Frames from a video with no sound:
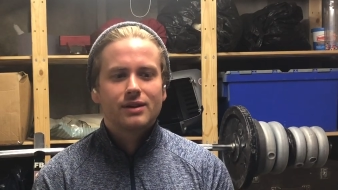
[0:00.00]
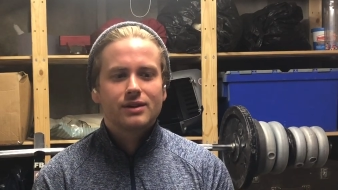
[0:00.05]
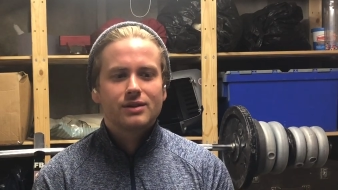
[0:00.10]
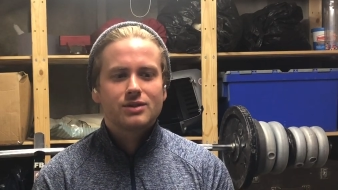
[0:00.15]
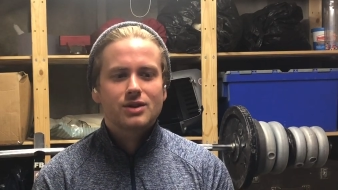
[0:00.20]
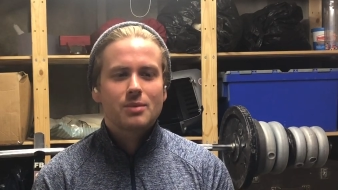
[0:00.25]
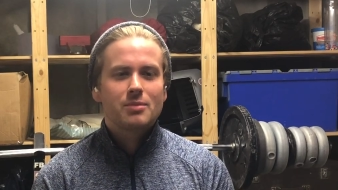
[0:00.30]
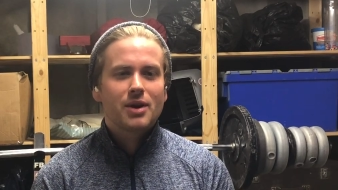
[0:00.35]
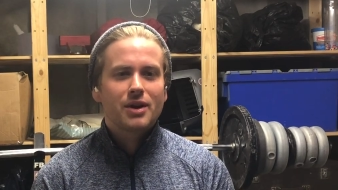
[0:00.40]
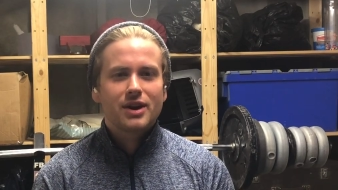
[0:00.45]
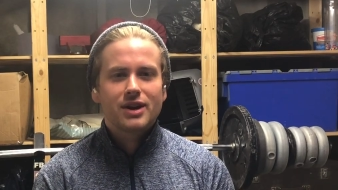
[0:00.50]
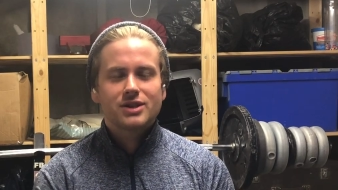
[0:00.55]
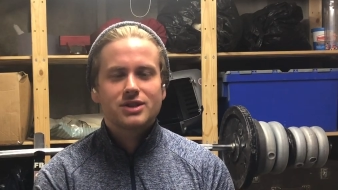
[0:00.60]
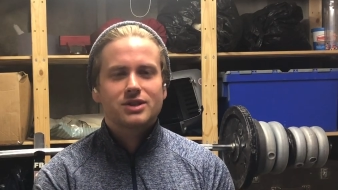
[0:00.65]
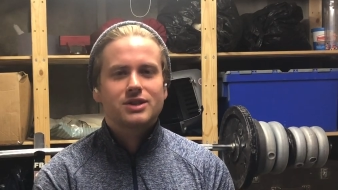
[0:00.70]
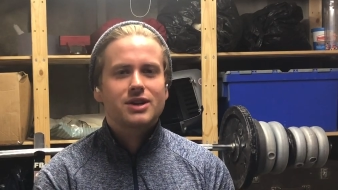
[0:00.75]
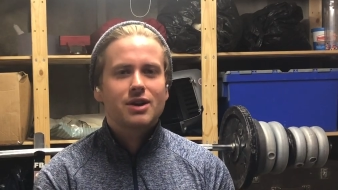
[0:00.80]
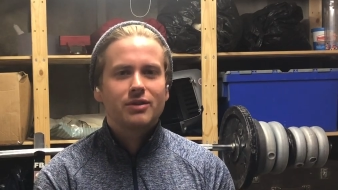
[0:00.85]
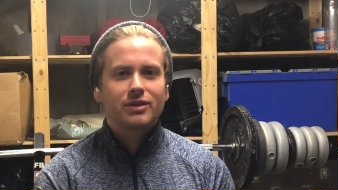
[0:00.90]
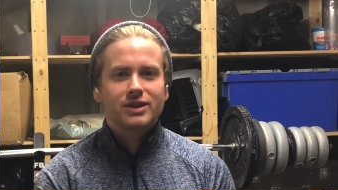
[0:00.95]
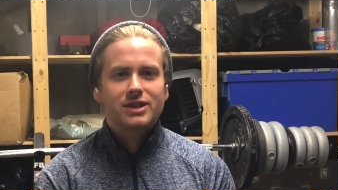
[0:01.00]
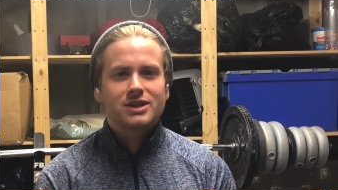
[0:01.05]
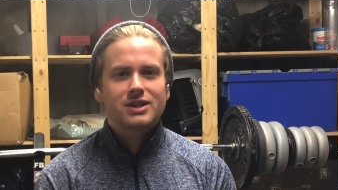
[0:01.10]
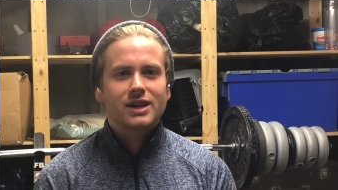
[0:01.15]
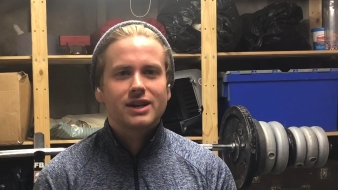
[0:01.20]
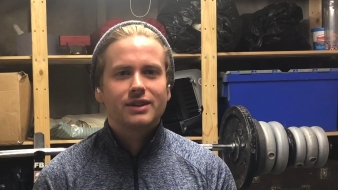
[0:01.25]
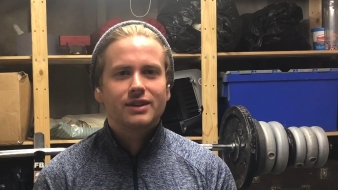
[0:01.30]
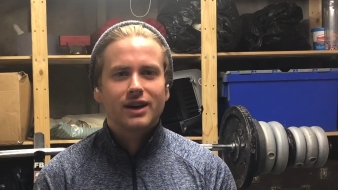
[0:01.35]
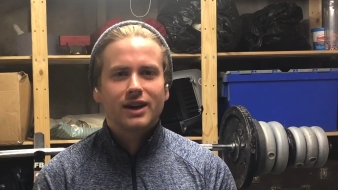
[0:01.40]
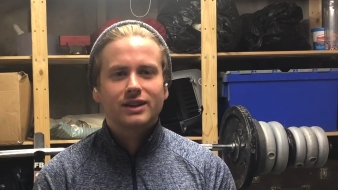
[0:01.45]
So I'm not necessarily
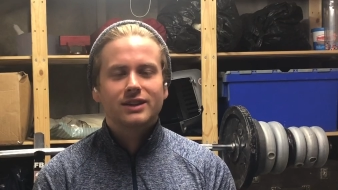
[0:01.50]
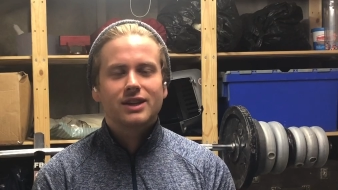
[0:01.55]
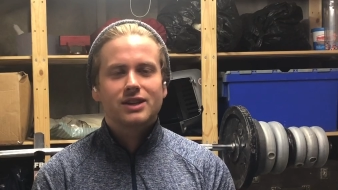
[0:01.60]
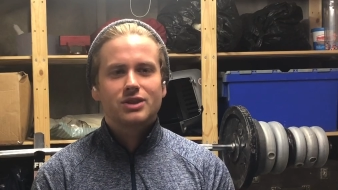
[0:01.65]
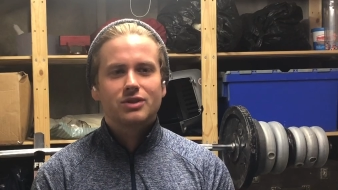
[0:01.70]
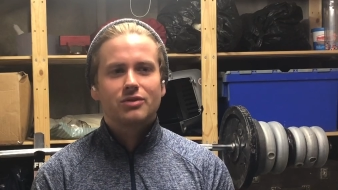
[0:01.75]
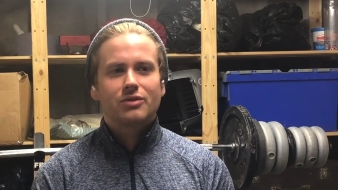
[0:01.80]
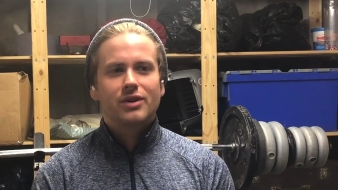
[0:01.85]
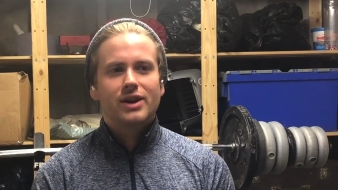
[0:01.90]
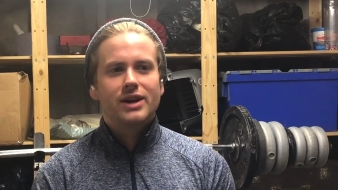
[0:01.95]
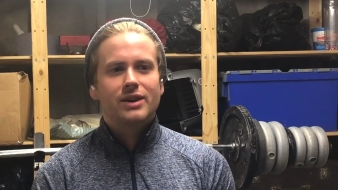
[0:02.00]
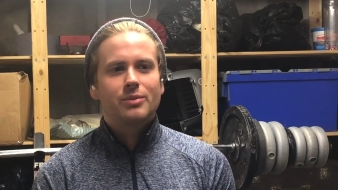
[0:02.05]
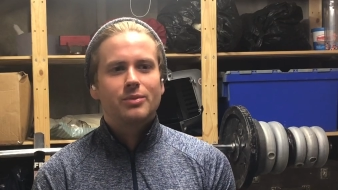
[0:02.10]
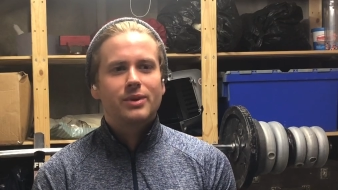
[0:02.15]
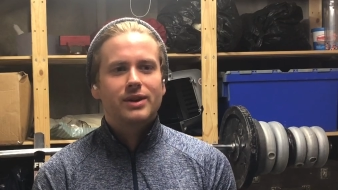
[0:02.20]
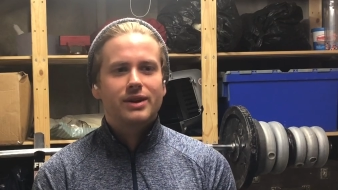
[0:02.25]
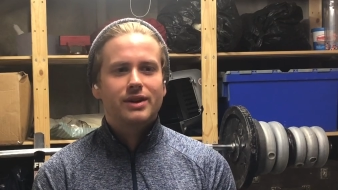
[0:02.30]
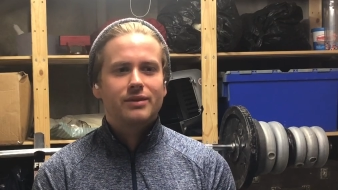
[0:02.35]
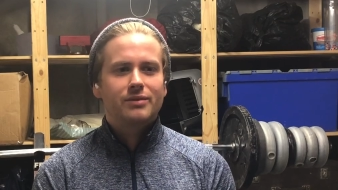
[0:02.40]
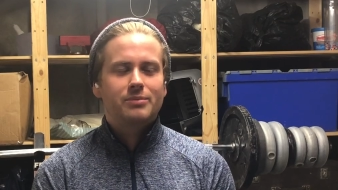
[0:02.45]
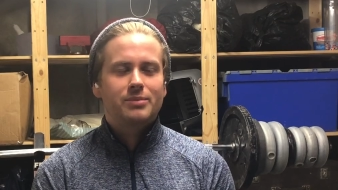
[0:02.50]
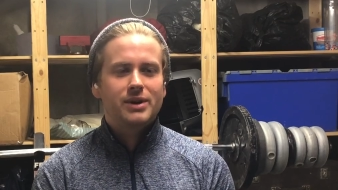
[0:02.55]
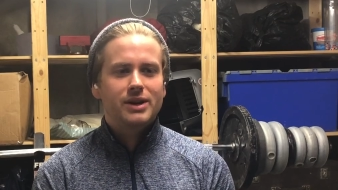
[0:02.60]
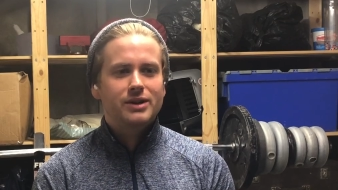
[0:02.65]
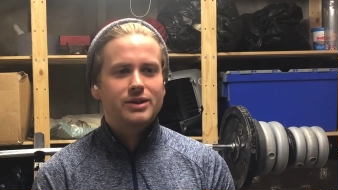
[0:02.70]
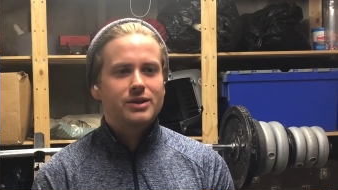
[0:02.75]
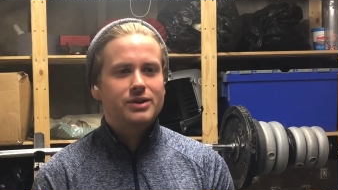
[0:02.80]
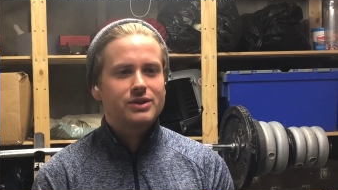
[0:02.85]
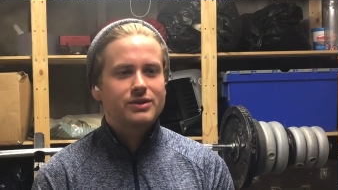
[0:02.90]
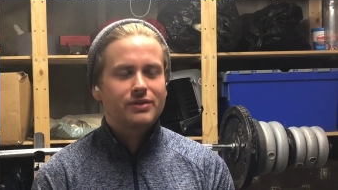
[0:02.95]
saying that I disagree with it being
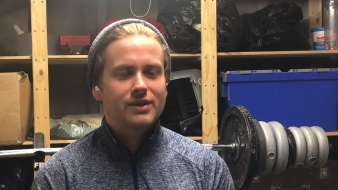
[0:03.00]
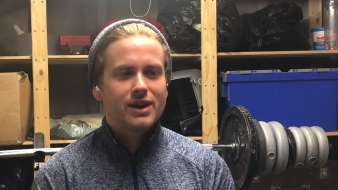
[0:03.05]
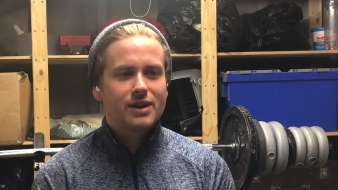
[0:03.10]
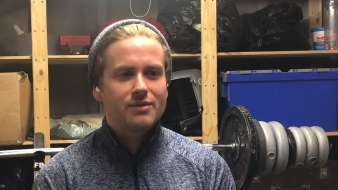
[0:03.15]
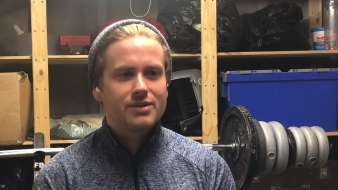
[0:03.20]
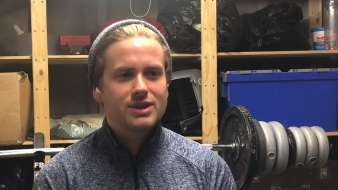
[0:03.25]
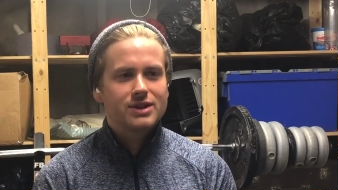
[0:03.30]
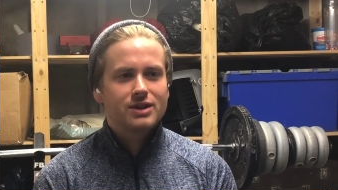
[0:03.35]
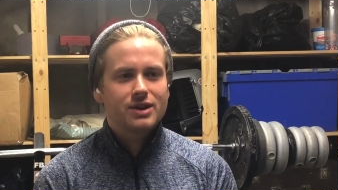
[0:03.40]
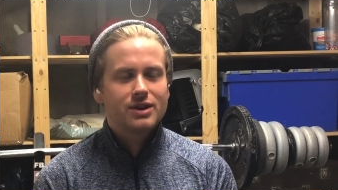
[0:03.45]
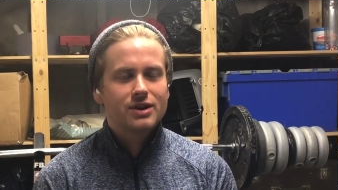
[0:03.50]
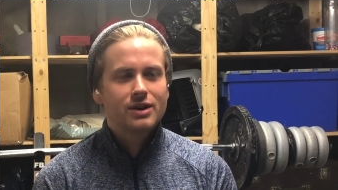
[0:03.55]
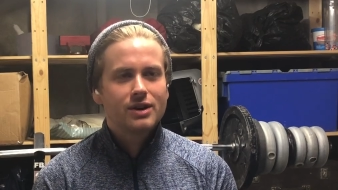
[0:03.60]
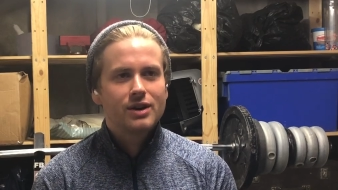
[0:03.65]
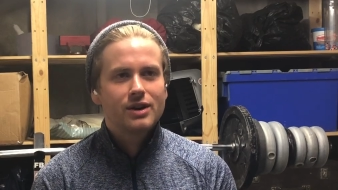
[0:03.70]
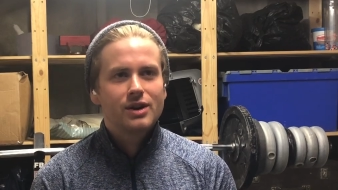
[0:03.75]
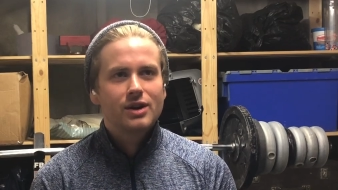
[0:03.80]
used for that reason,